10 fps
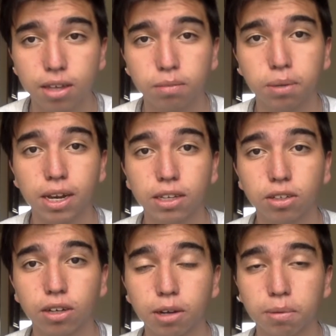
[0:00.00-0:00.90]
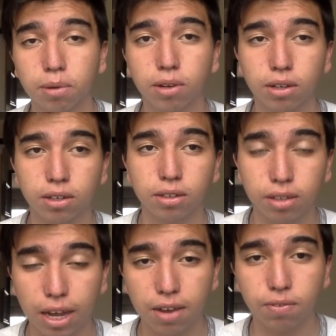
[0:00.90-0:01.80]
mainly talk about
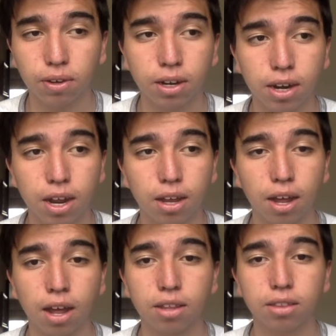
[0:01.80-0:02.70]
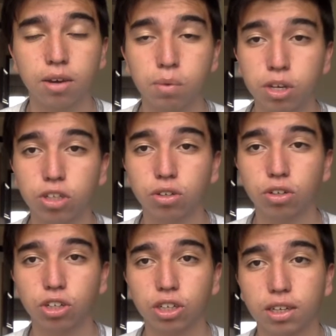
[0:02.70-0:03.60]
his life and the
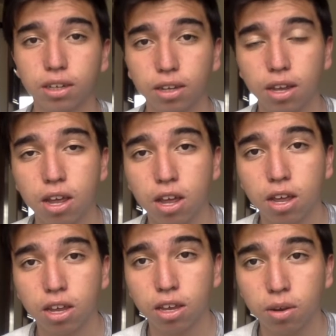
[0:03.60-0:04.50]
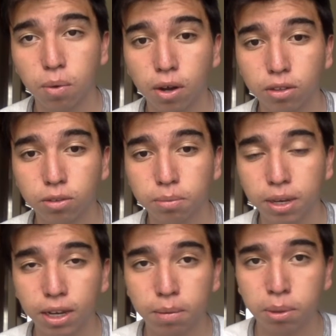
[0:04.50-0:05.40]
research he want to
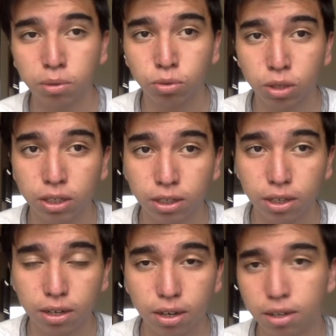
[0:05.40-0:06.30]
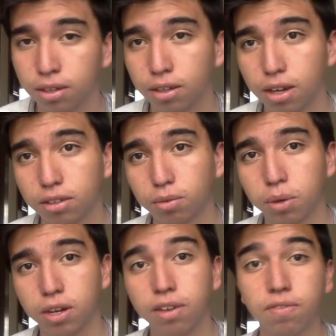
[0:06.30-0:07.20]
make about Dresden, and that's
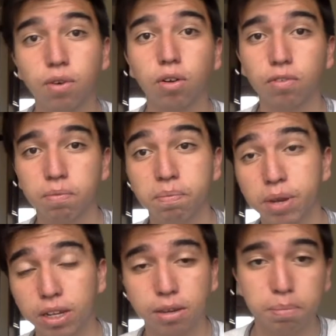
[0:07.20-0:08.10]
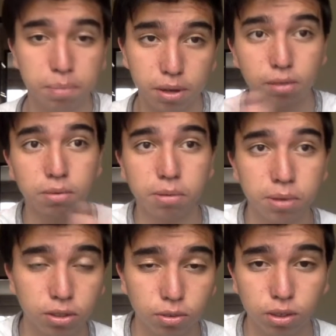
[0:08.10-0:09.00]
when he involved Billy Pilgrim
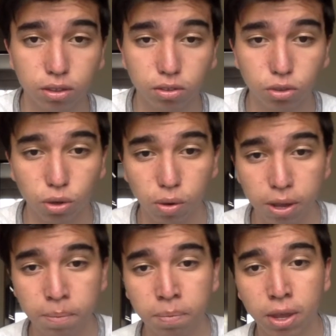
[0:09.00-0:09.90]
into his story.